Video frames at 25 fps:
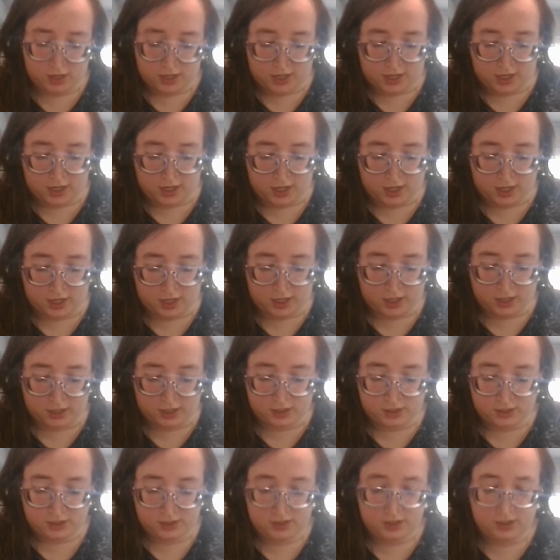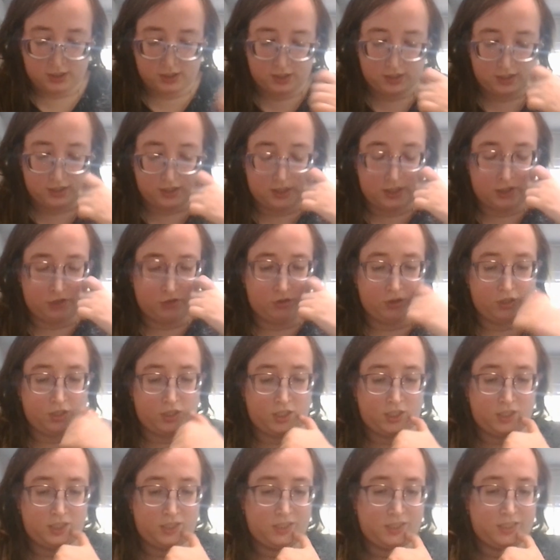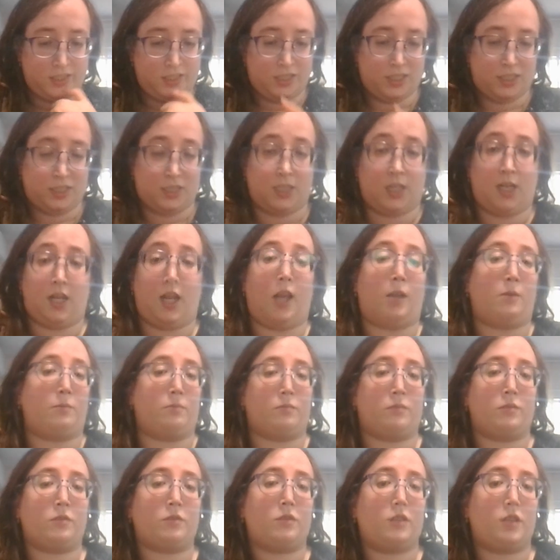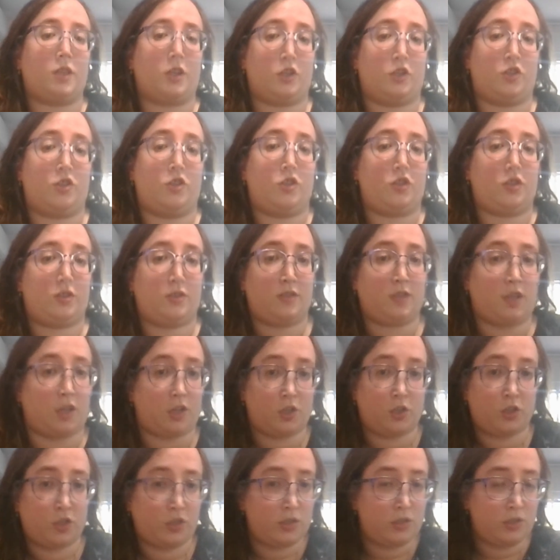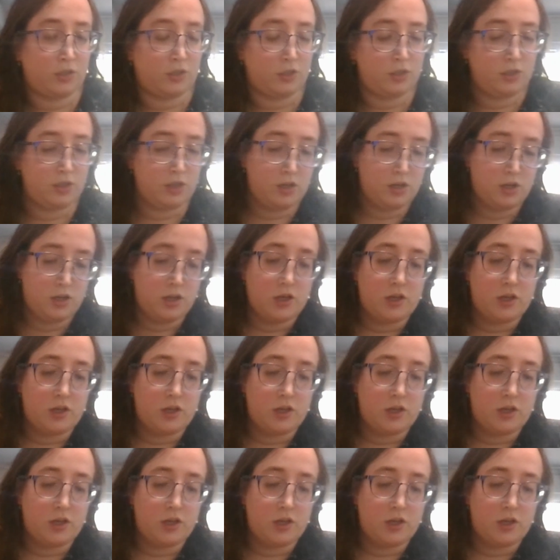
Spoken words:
I literally named each section.